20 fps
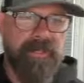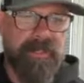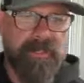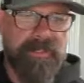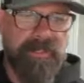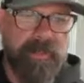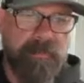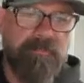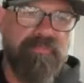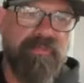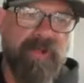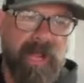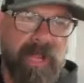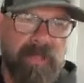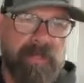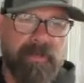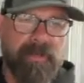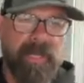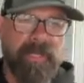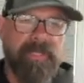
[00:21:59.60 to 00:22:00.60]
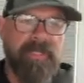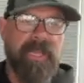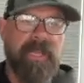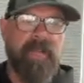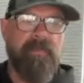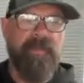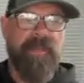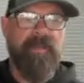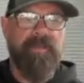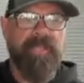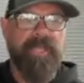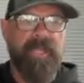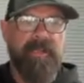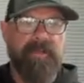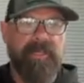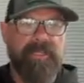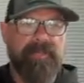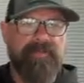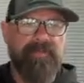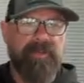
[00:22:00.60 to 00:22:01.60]
some prowler and kettlebell
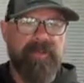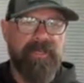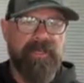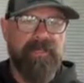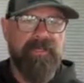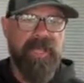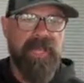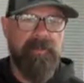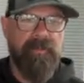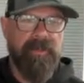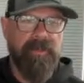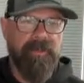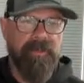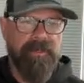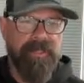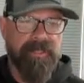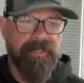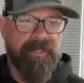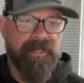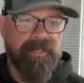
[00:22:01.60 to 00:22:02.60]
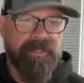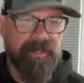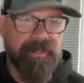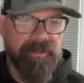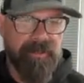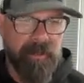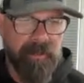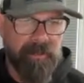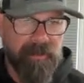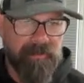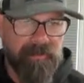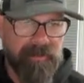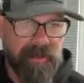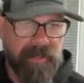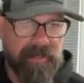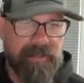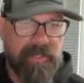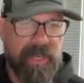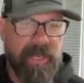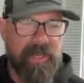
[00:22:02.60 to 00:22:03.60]
carries for a kilometer distance and total
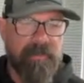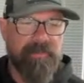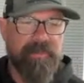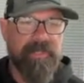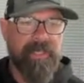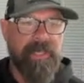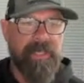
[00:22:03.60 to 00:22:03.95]
fun times.